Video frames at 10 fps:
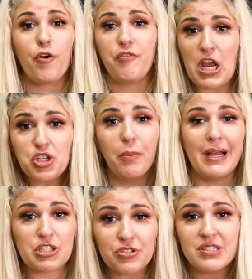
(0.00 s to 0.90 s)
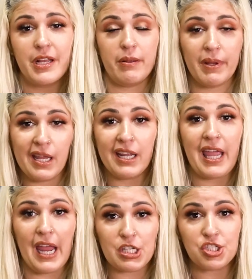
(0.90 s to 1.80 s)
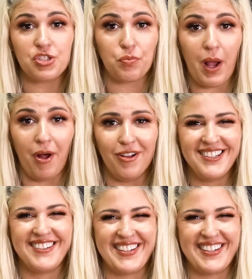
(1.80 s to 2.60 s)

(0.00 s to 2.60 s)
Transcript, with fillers: her facial muscles need to be engaged as well.